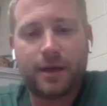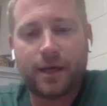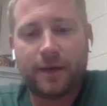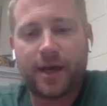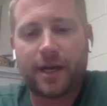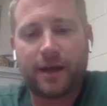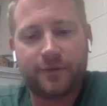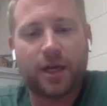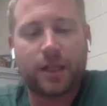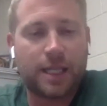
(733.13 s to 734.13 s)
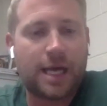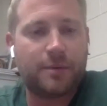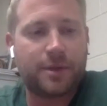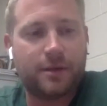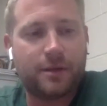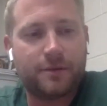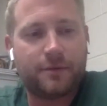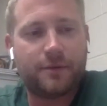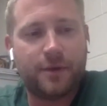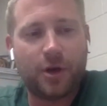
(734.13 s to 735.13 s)
I've done a lot with the
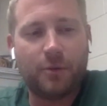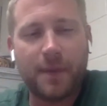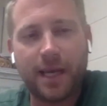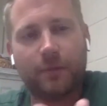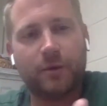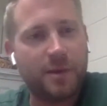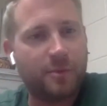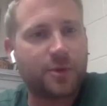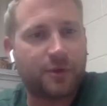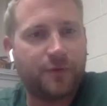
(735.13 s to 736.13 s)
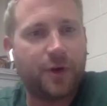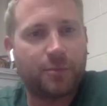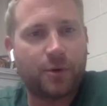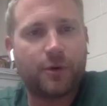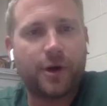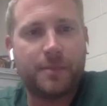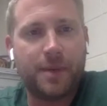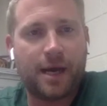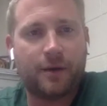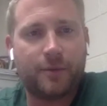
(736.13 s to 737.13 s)
meeting with people with the feeder program
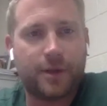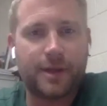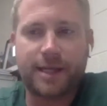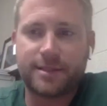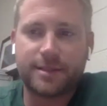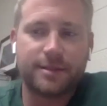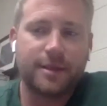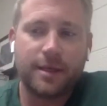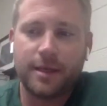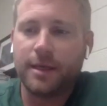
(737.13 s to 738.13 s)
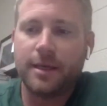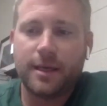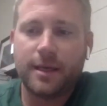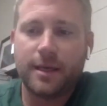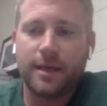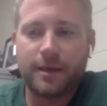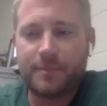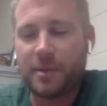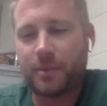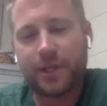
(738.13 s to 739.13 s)
now, whether that's
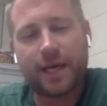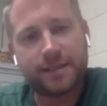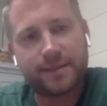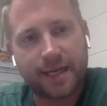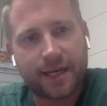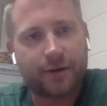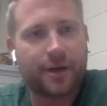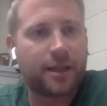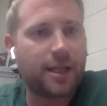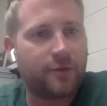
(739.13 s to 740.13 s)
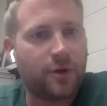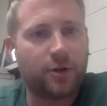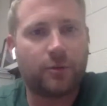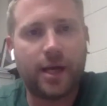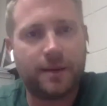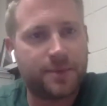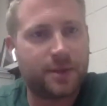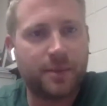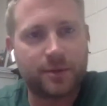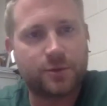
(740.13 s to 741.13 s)
people down at second grade level all the way up to the
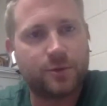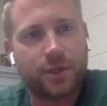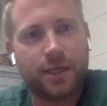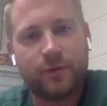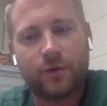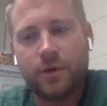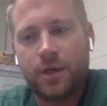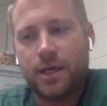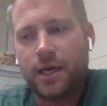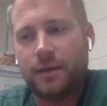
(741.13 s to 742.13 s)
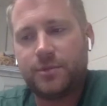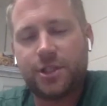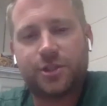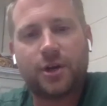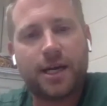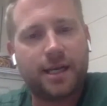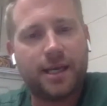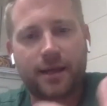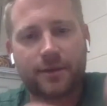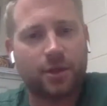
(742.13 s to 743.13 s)
middle school level, just trying to
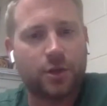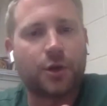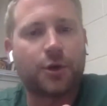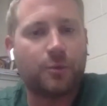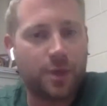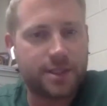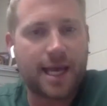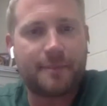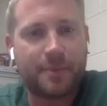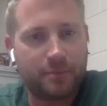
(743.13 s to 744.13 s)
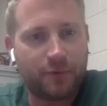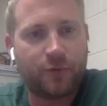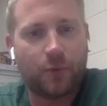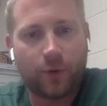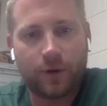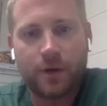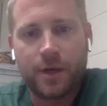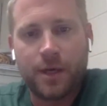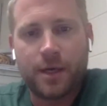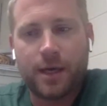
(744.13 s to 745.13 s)
get to learn what's happened before,
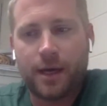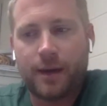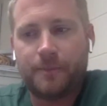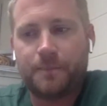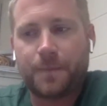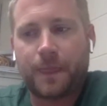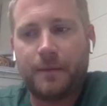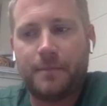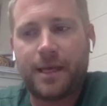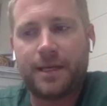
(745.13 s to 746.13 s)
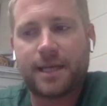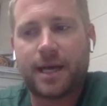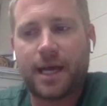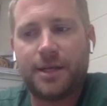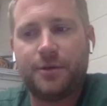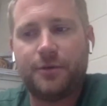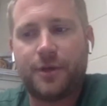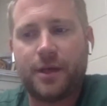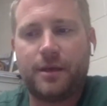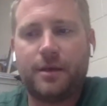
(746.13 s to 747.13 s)
because I do think